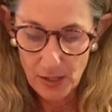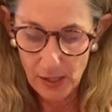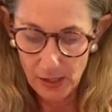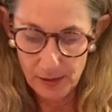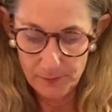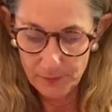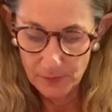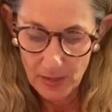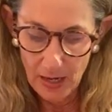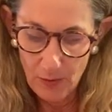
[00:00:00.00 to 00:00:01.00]
um,
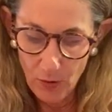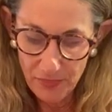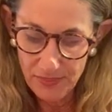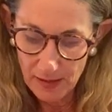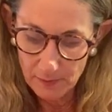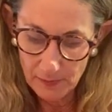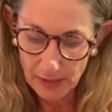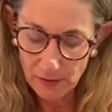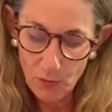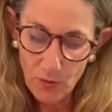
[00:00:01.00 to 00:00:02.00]
I want them, I
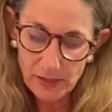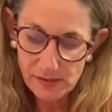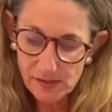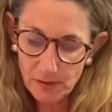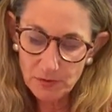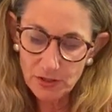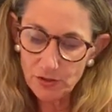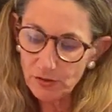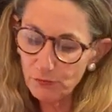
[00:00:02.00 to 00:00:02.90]
don't want some to cook